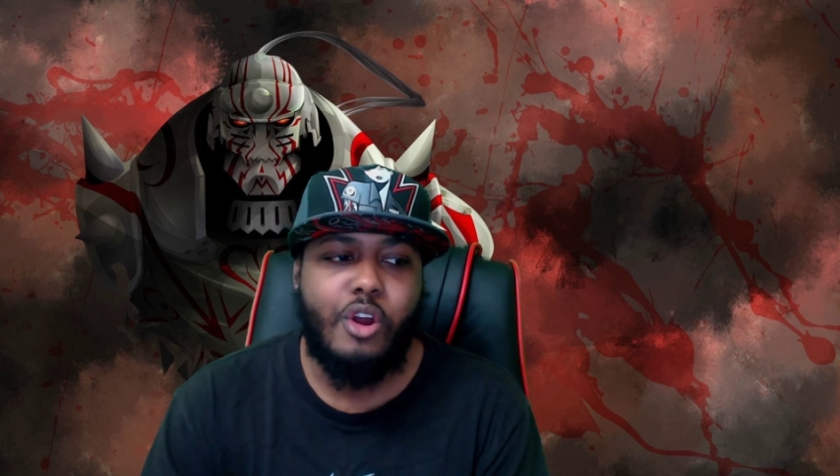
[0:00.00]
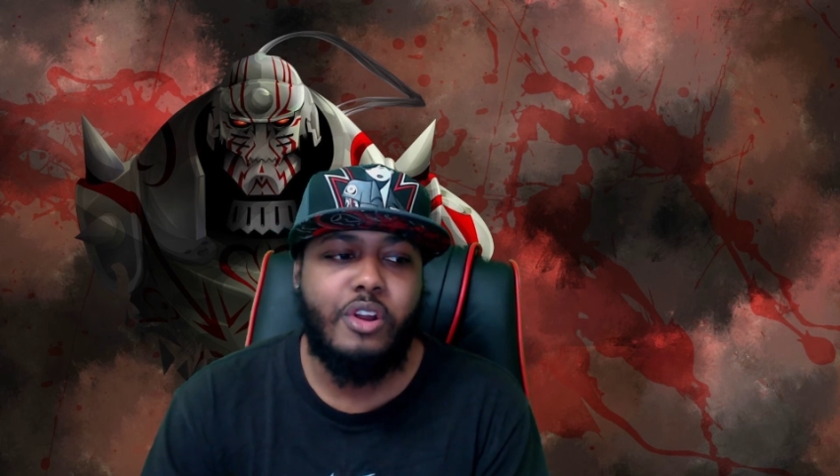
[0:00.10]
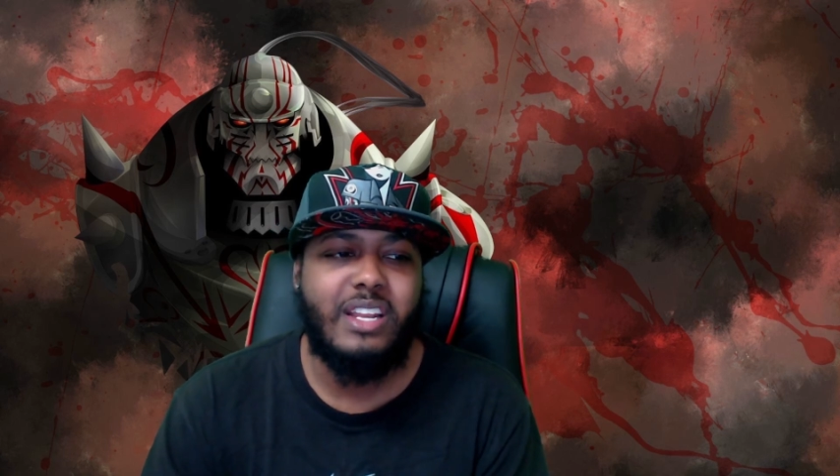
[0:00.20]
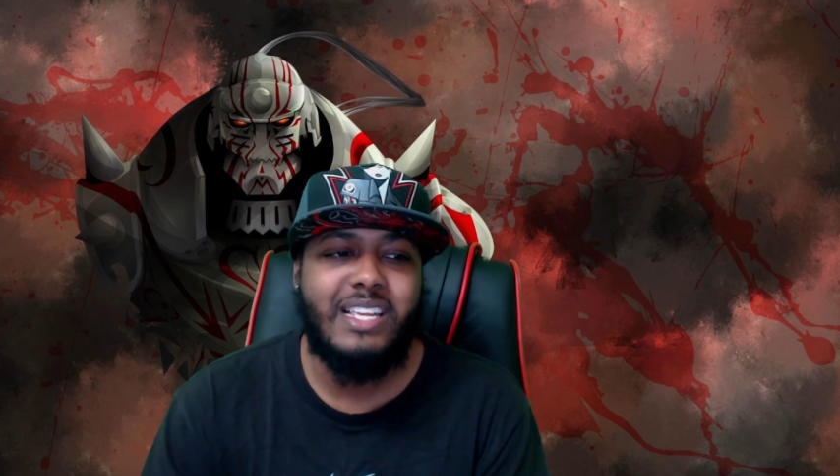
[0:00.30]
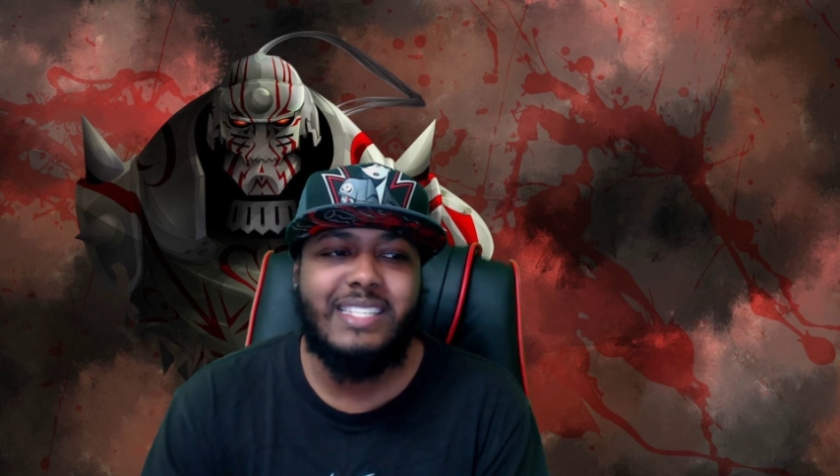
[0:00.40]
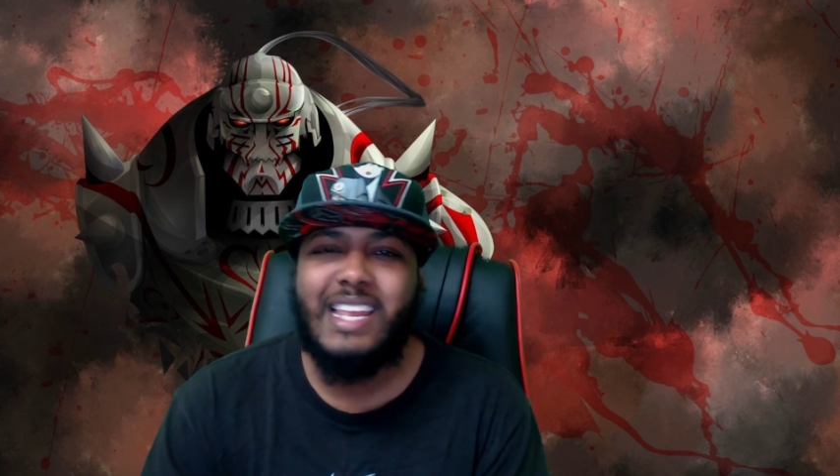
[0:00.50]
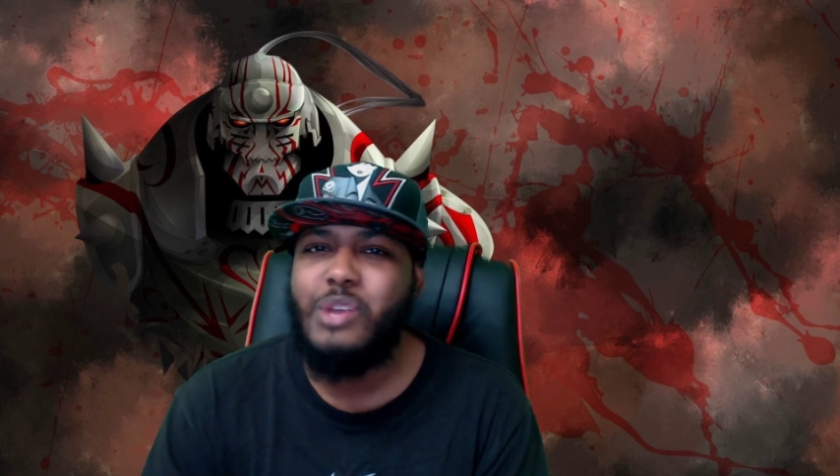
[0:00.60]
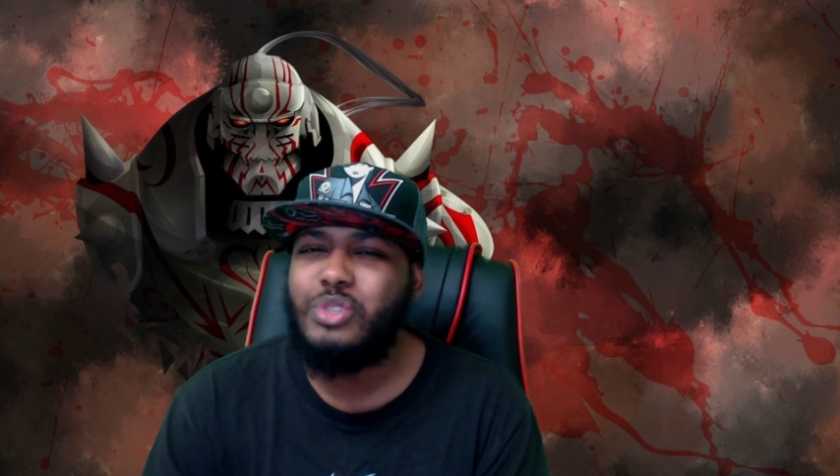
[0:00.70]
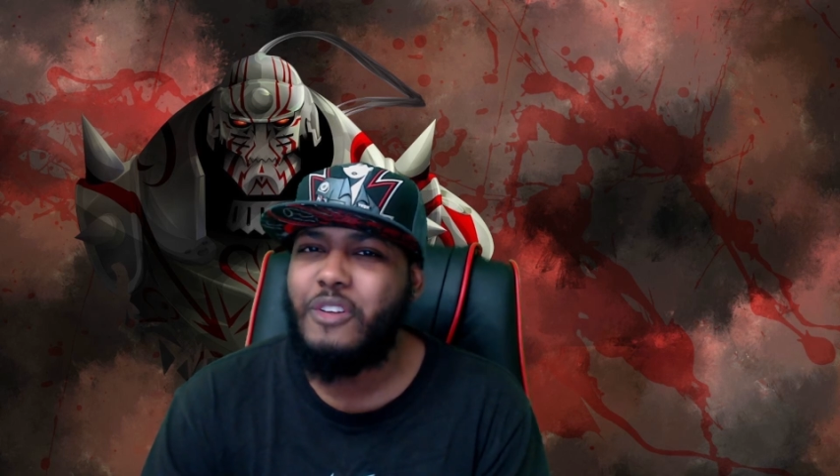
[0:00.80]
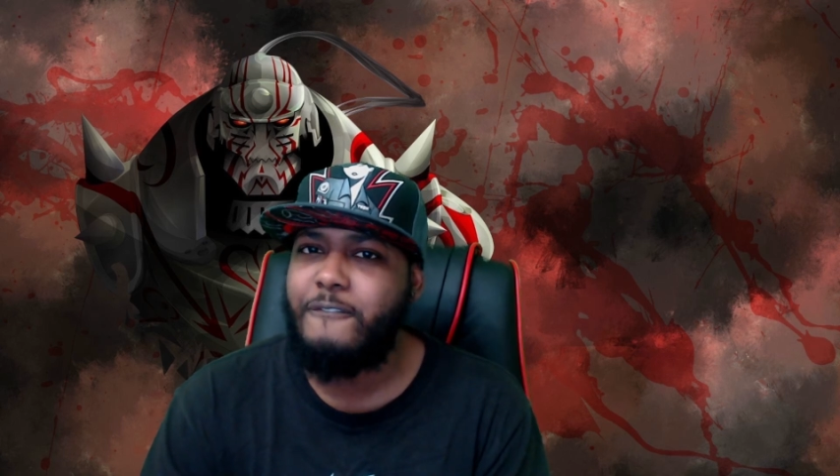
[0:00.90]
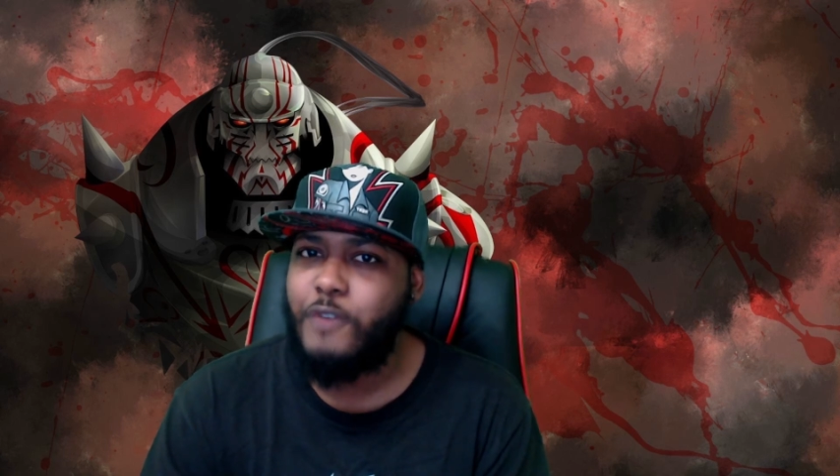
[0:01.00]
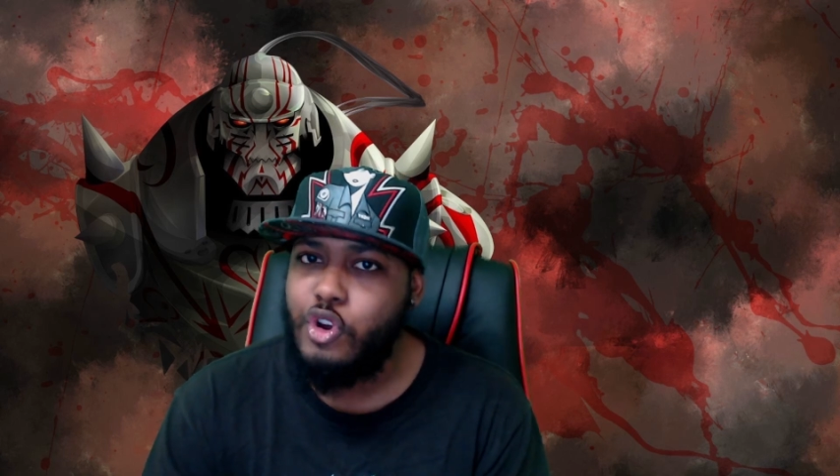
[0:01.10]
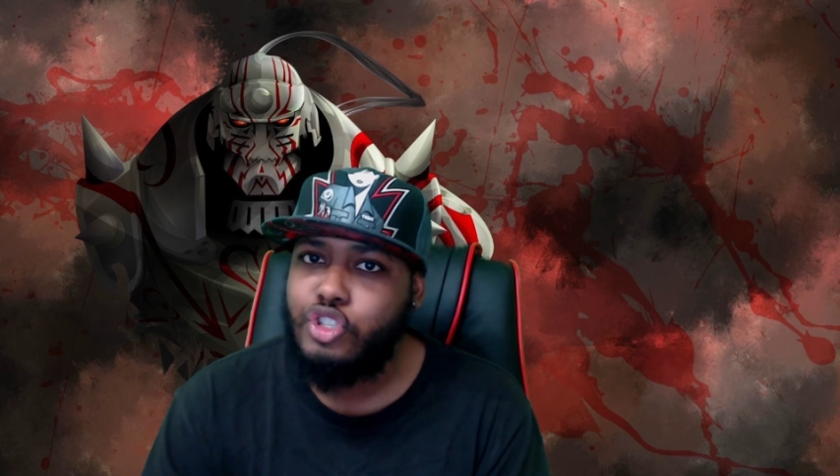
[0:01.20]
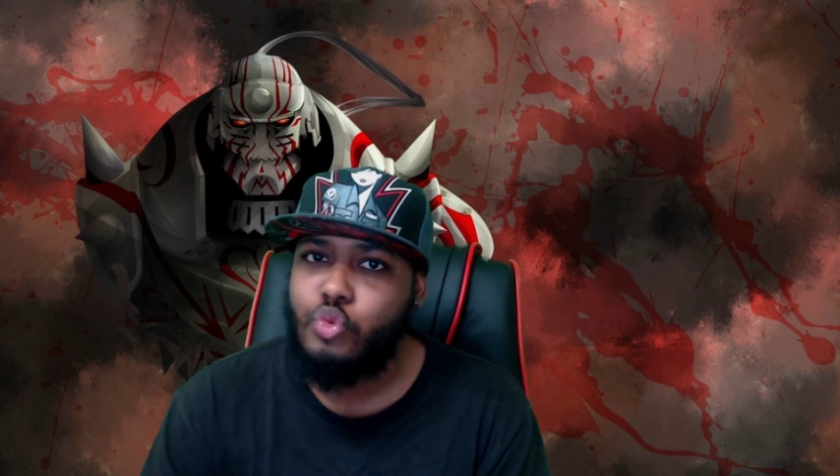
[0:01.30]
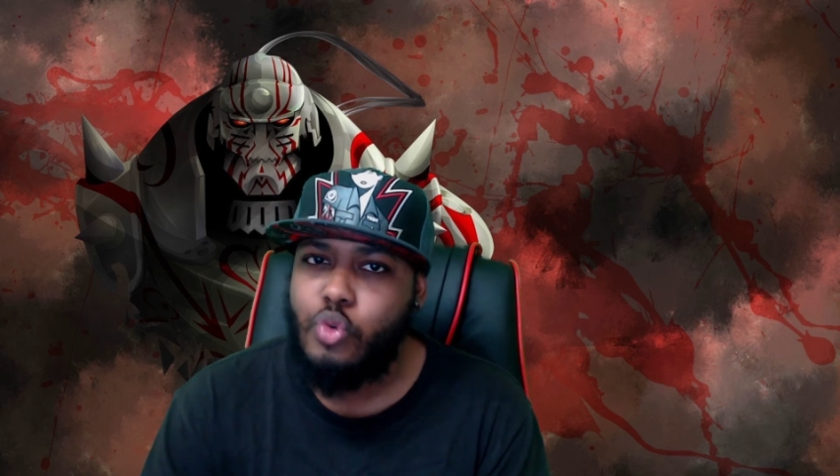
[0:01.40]
And he said he was the
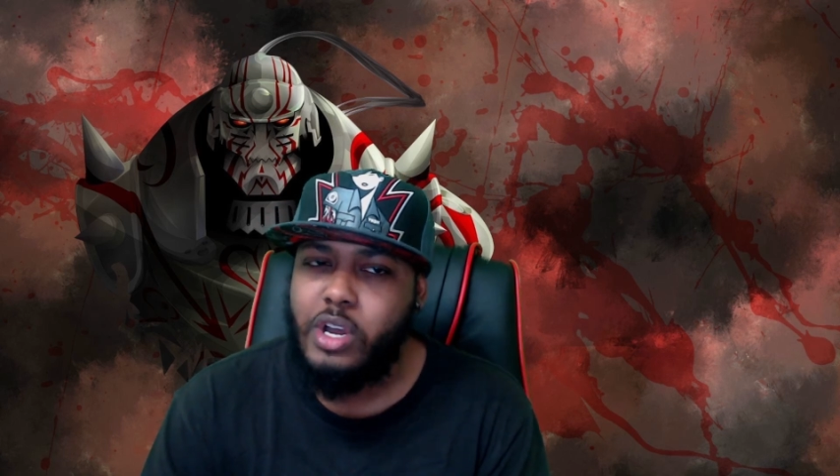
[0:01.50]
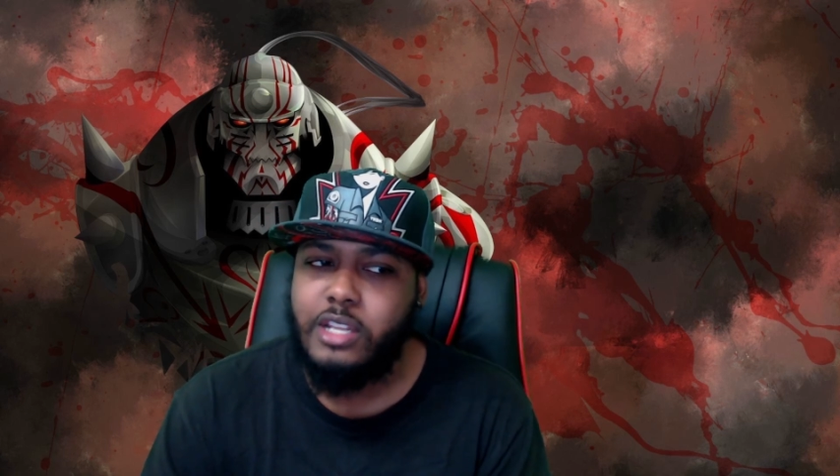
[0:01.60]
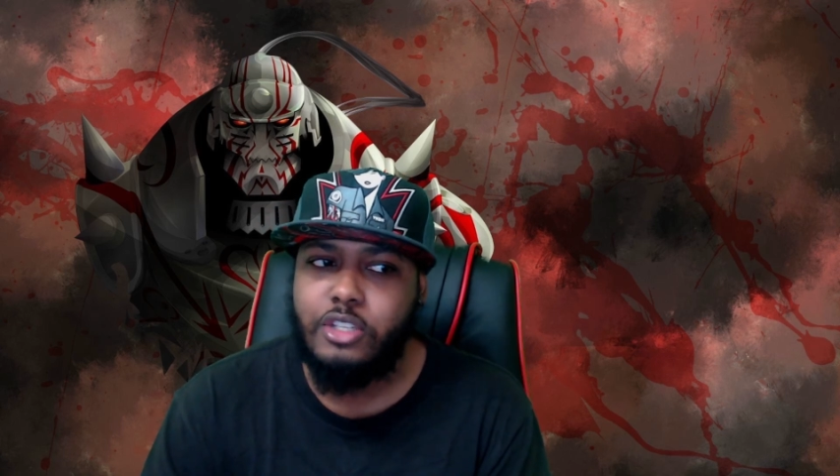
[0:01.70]
first one.